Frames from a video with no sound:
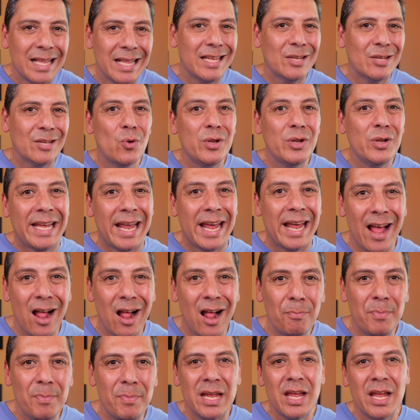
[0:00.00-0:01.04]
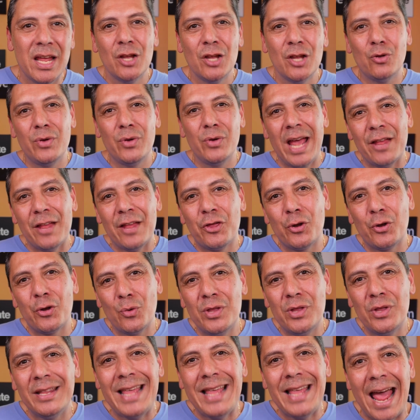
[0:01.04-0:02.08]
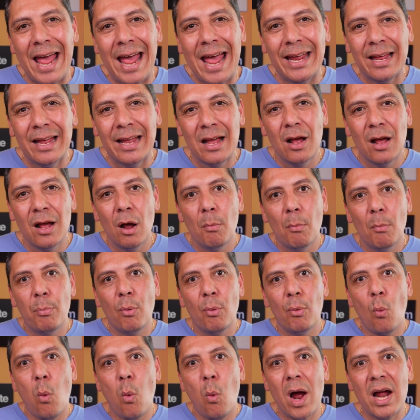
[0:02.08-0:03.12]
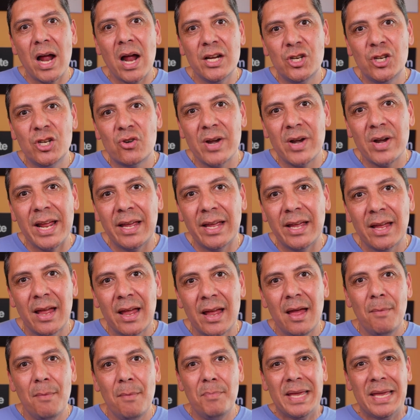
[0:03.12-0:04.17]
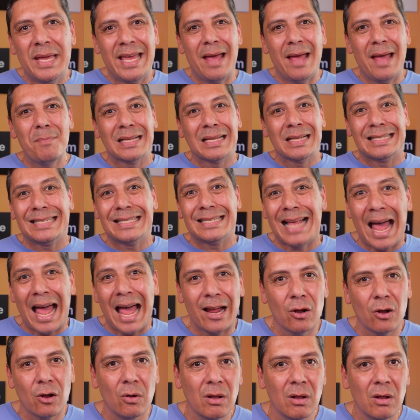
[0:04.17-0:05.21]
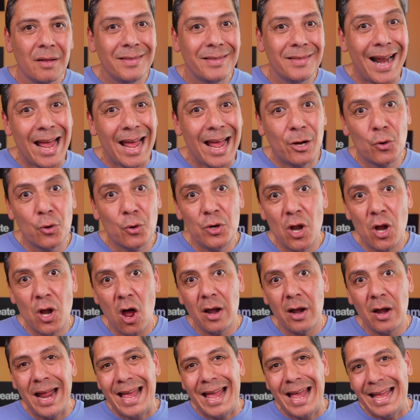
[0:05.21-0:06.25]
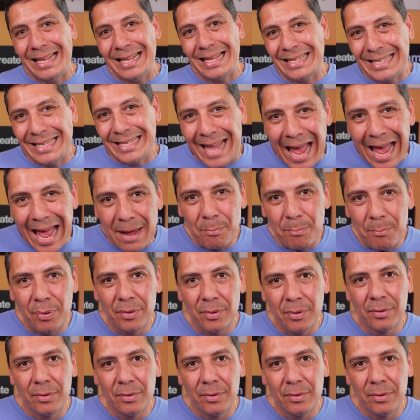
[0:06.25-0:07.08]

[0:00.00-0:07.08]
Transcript: this would help me to get through the day. But one drink became a cycle that I could not escape.